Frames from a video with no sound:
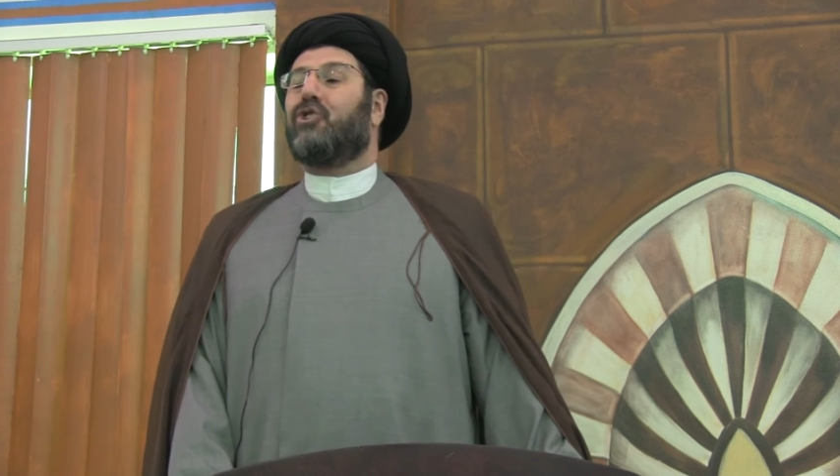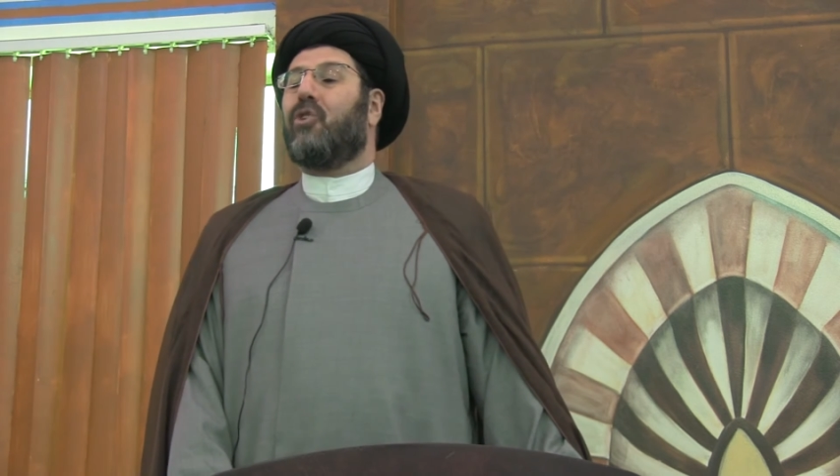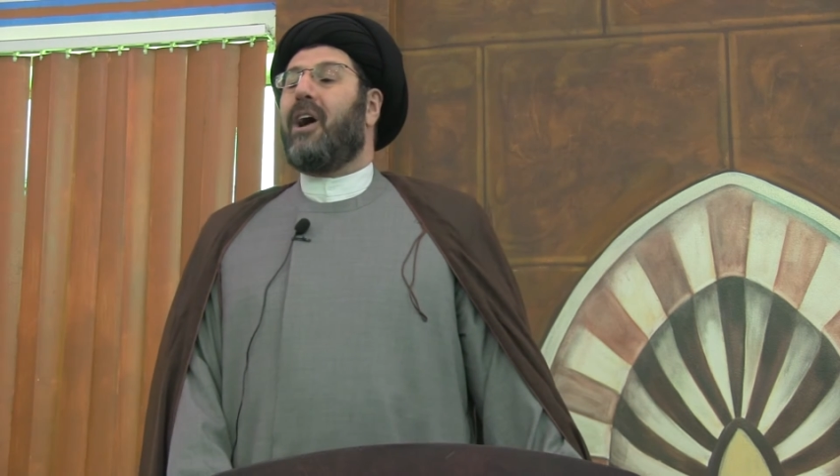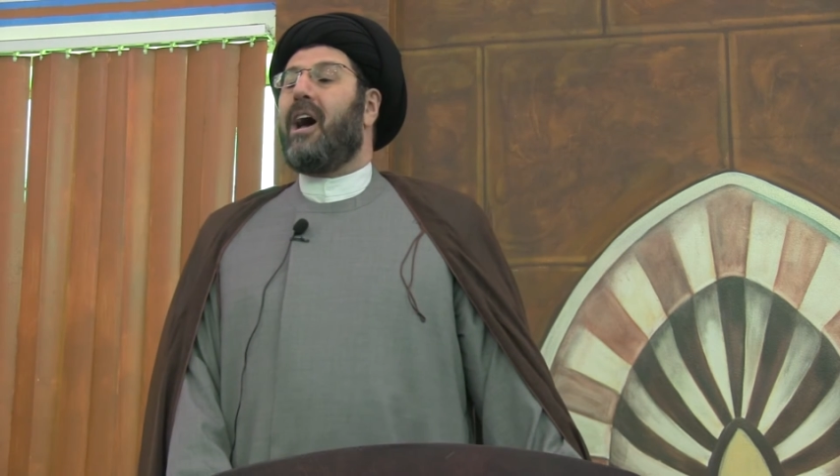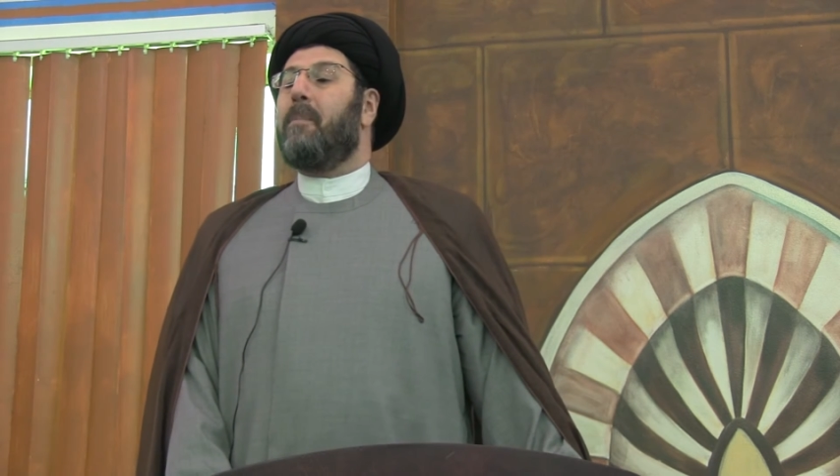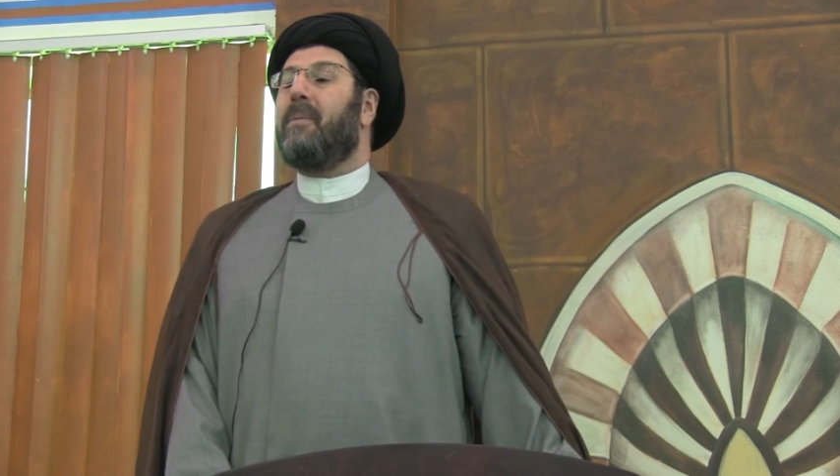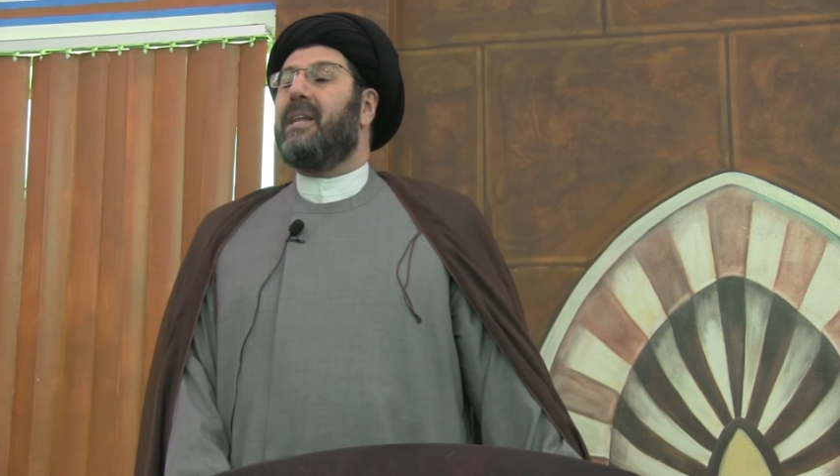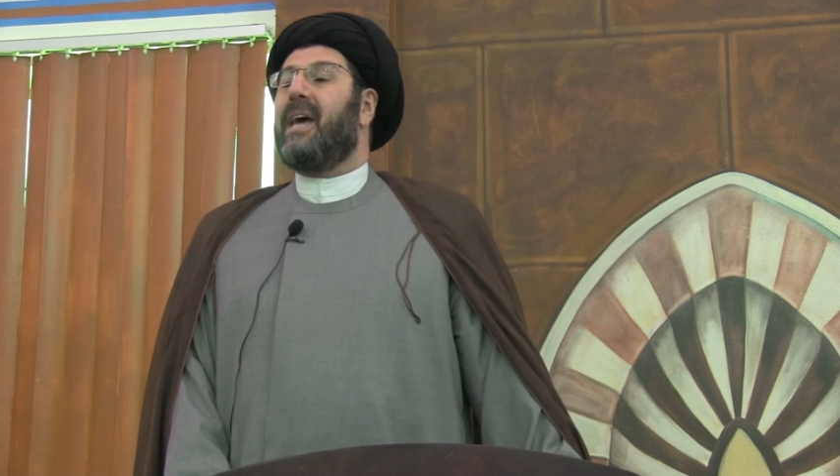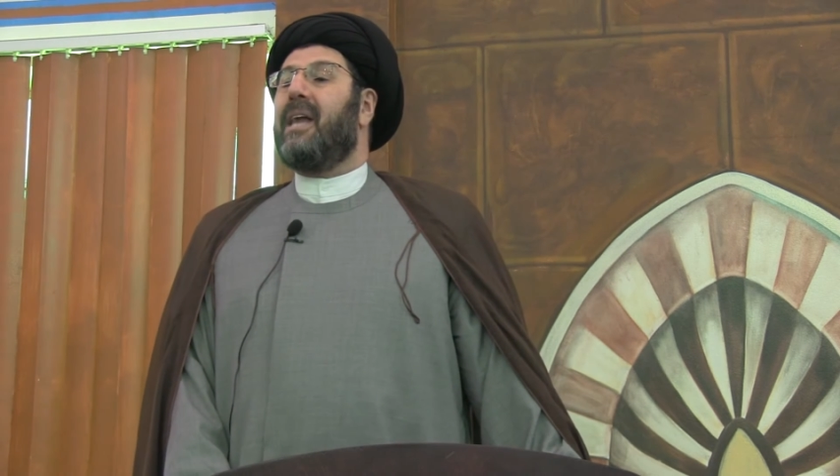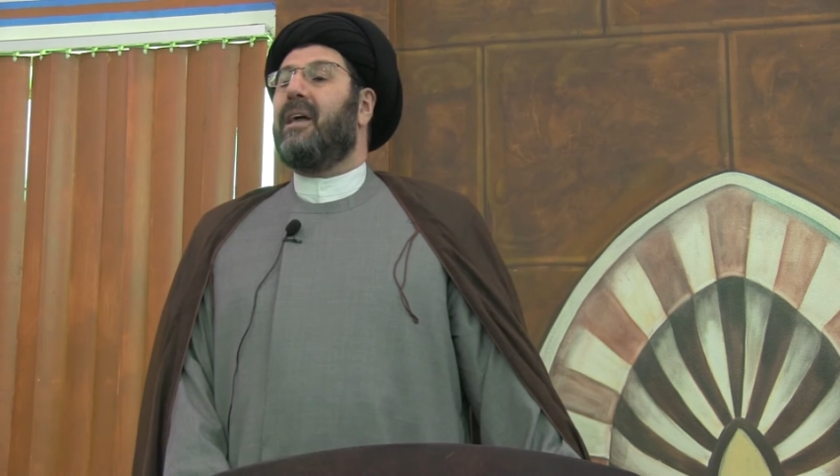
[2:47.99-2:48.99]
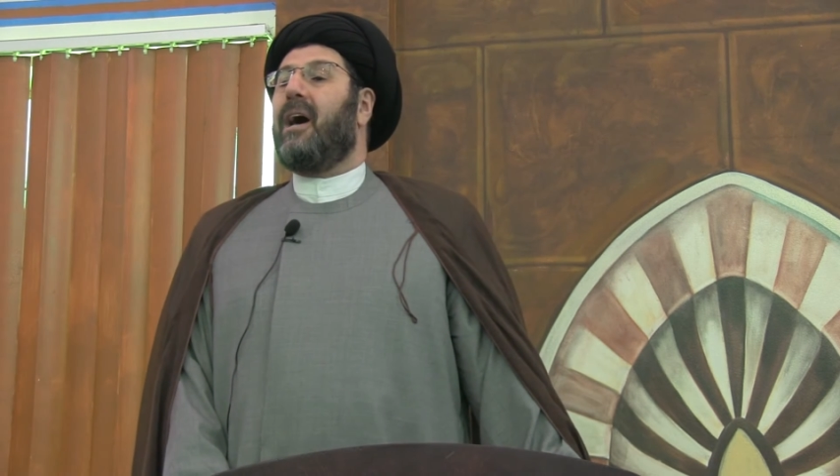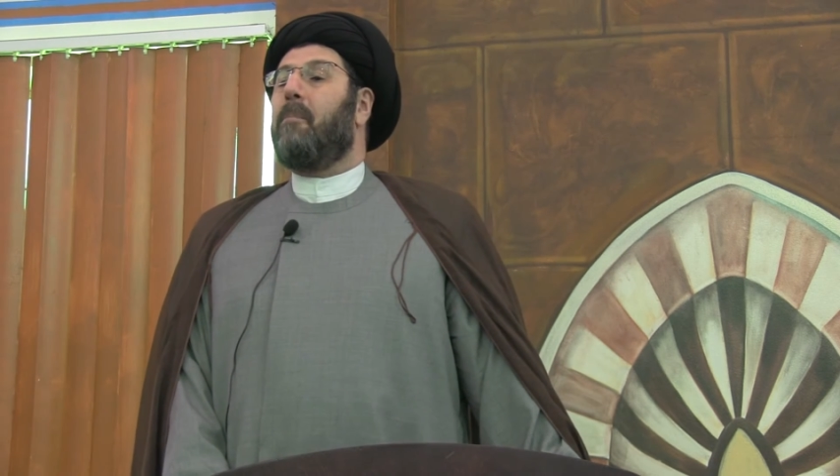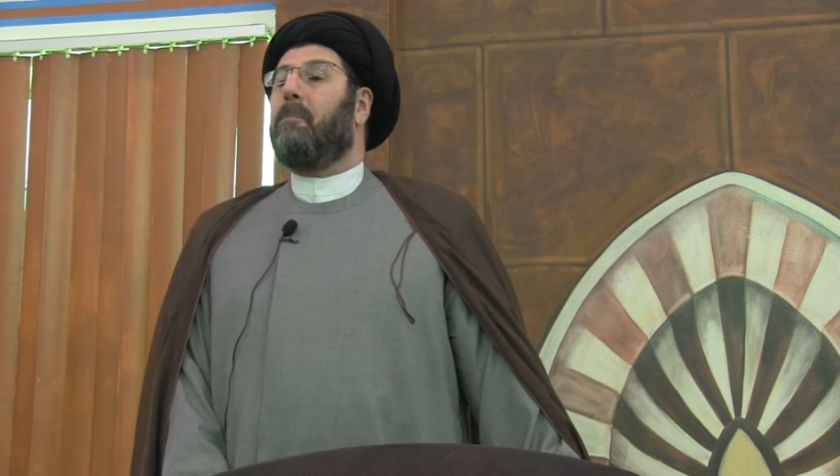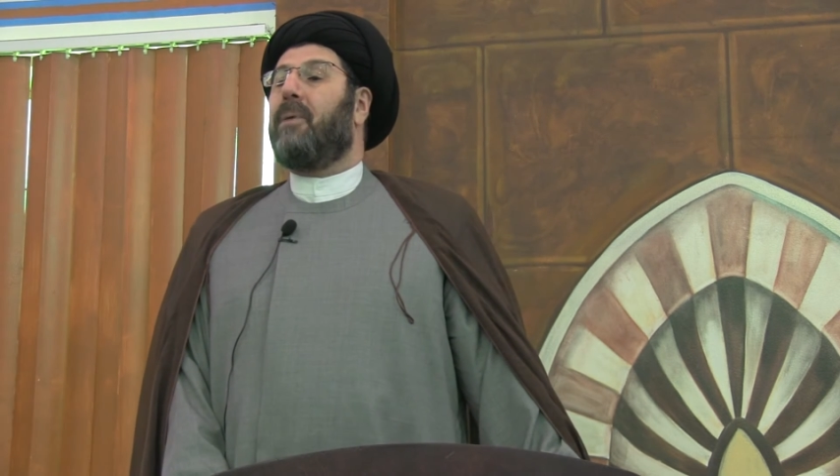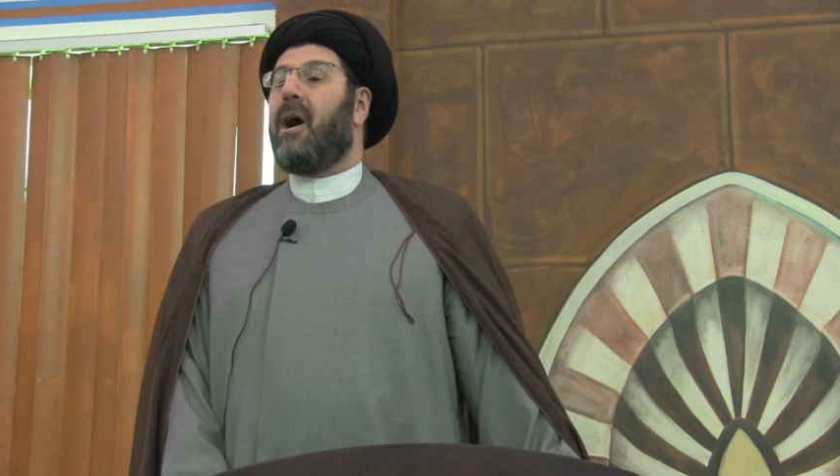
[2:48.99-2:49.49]
tribe in
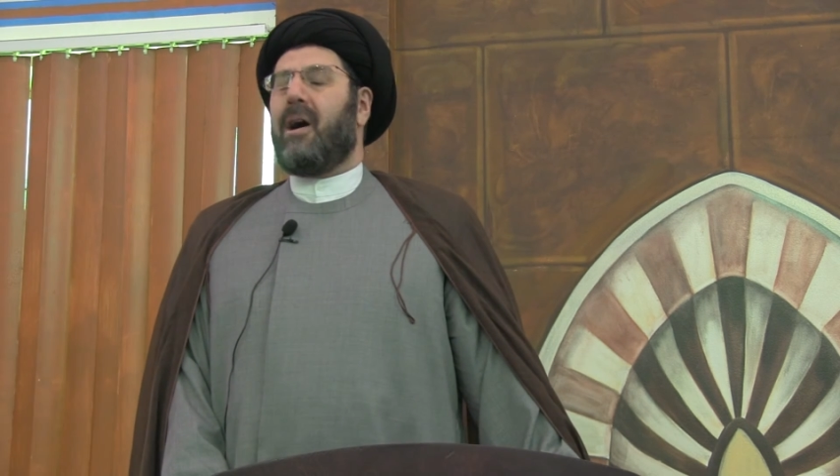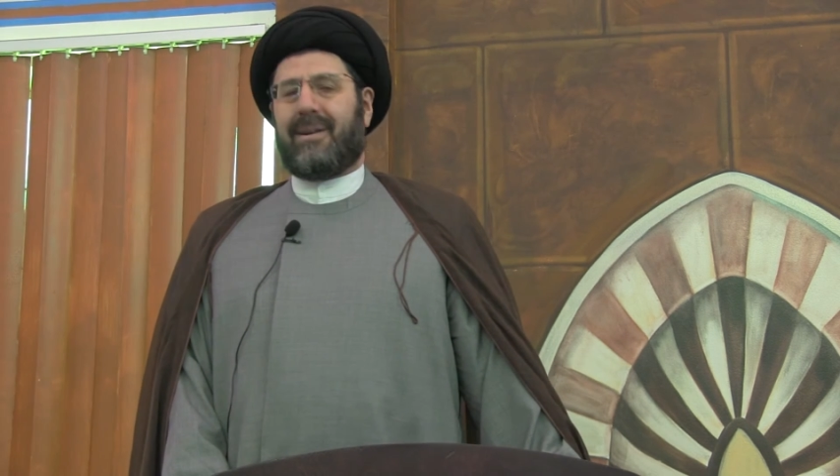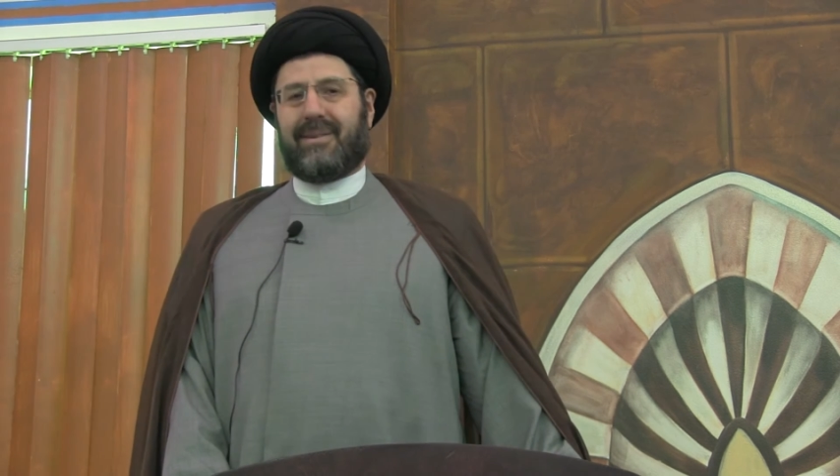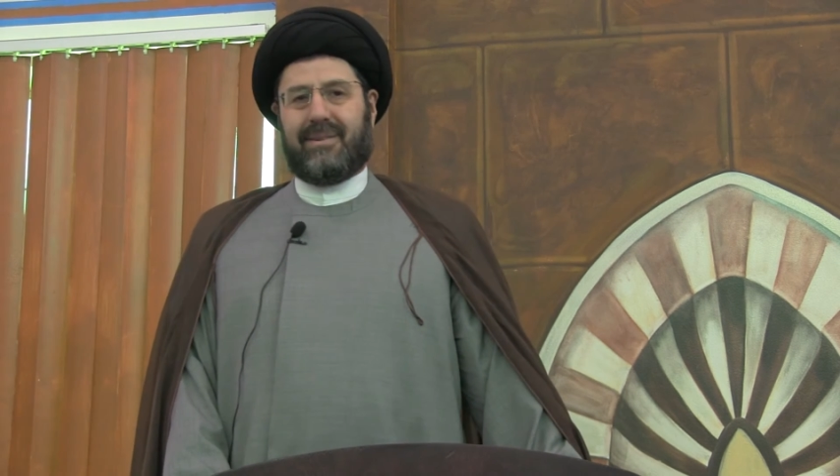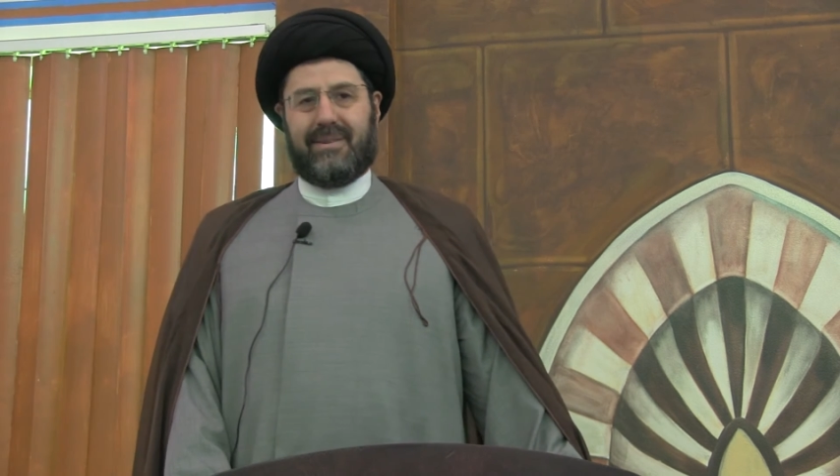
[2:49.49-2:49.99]
Anbar